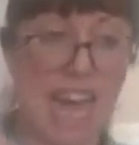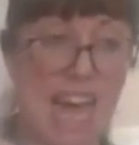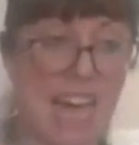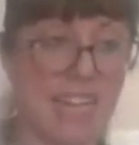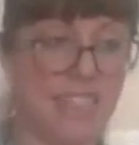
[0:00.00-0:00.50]

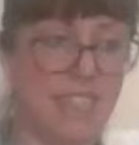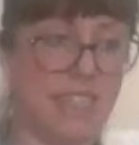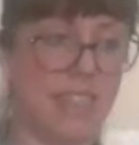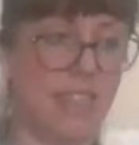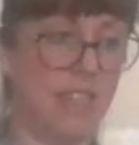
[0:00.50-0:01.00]
add
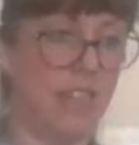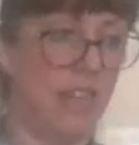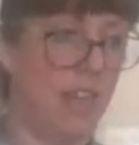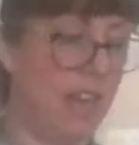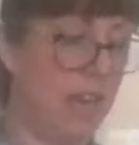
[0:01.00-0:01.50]

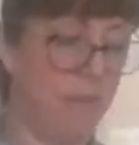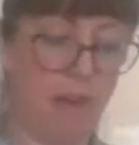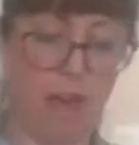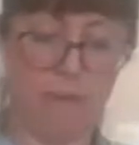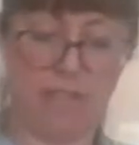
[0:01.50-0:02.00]

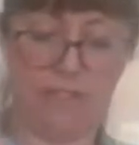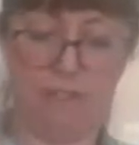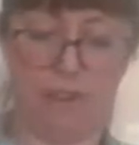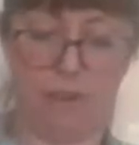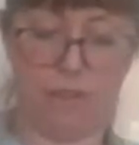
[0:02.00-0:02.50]
our mixed
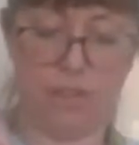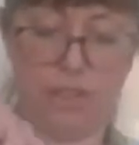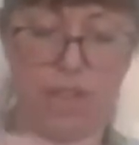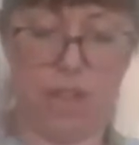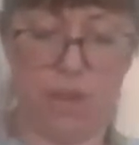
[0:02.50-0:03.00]
fruit.
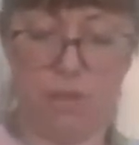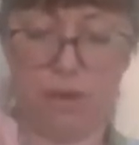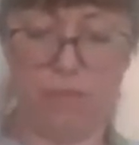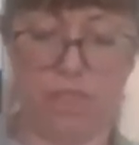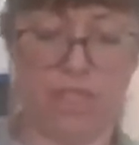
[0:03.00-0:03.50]
So
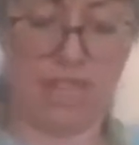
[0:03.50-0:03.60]
I've just